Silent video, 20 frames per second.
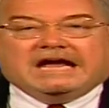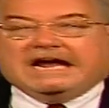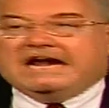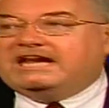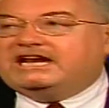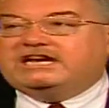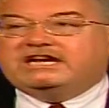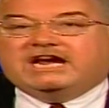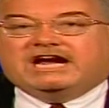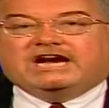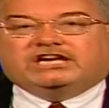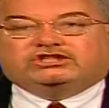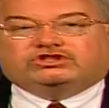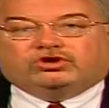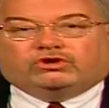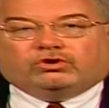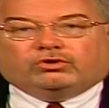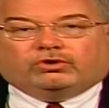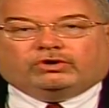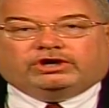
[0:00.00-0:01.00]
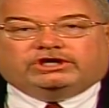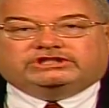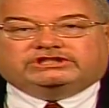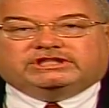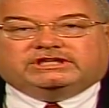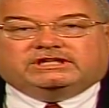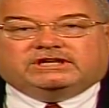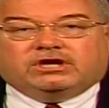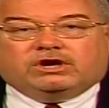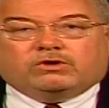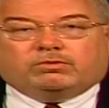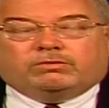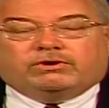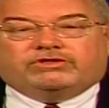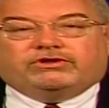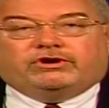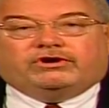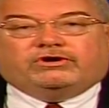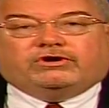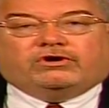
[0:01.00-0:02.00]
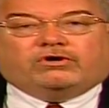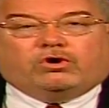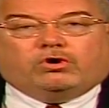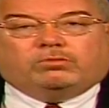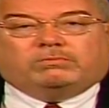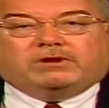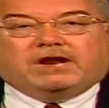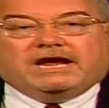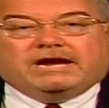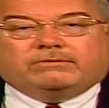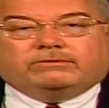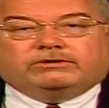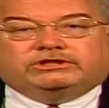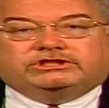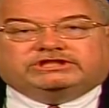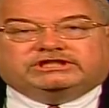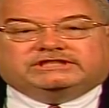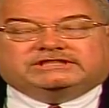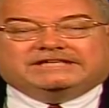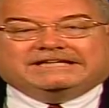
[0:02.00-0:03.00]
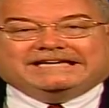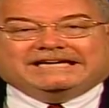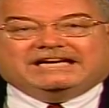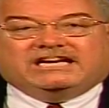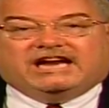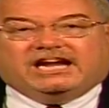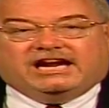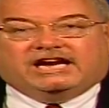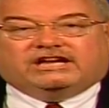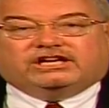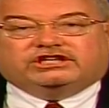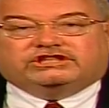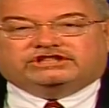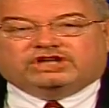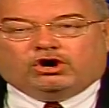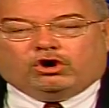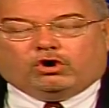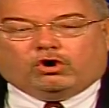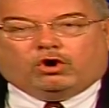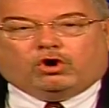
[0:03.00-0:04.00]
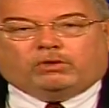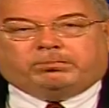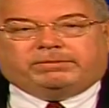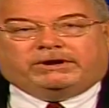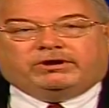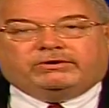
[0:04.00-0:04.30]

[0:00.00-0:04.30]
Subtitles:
any national origin where their home language isn't in English. All